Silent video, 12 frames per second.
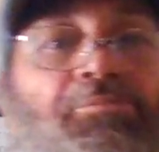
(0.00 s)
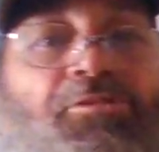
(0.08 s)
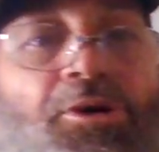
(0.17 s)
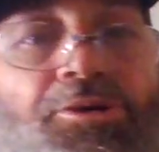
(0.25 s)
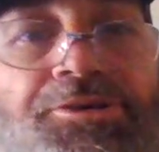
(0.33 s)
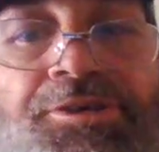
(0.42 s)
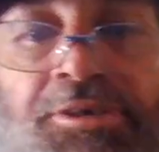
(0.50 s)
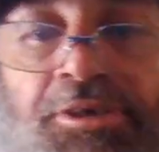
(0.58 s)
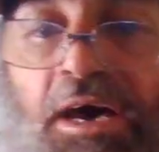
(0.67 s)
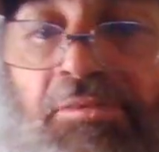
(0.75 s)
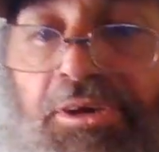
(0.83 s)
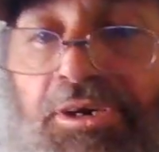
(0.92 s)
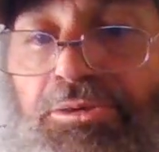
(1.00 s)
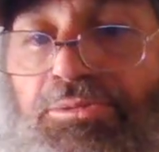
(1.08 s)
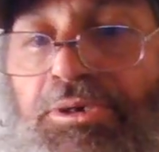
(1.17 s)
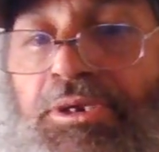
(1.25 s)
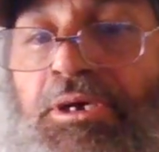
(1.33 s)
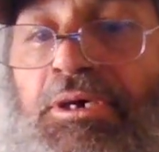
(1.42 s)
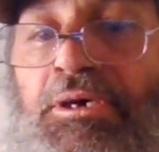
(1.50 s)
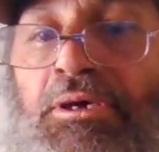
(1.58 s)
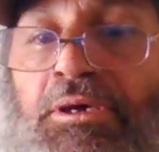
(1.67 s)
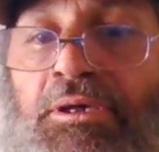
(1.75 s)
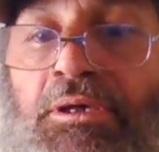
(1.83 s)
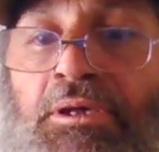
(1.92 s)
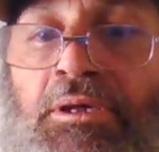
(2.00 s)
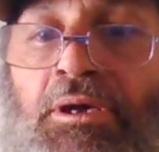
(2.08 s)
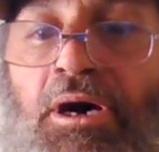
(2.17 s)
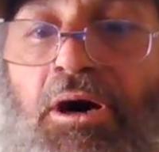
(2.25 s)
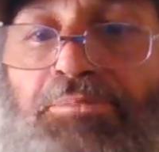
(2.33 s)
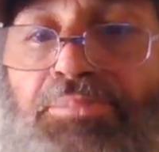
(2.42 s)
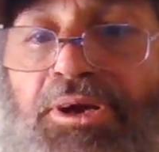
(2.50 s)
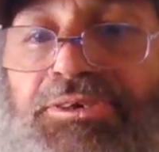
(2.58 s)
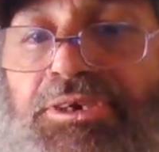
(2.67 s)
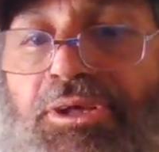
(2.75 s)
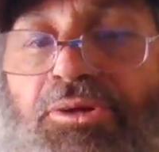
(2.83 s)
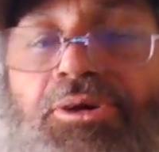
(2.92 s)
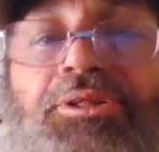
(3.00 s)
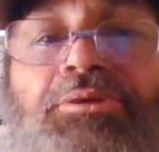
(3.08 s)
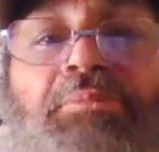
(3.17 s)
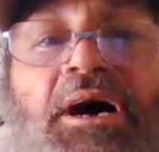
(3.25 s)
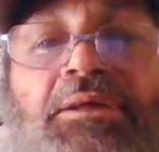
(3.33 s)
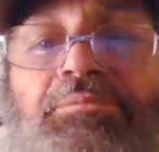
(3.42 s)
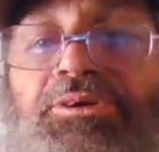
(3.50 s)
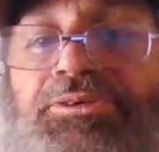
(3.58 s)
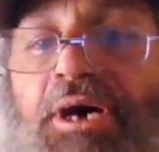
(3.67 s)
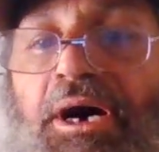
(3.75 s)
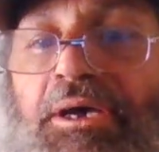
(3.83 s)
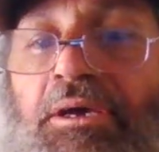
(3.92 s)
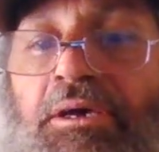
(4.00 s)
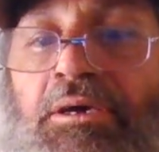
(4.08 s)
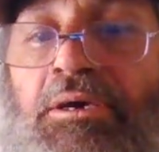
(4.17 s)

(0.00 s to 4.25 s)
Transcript: folks, you have a good one. All praise and glory to the mighty Most High.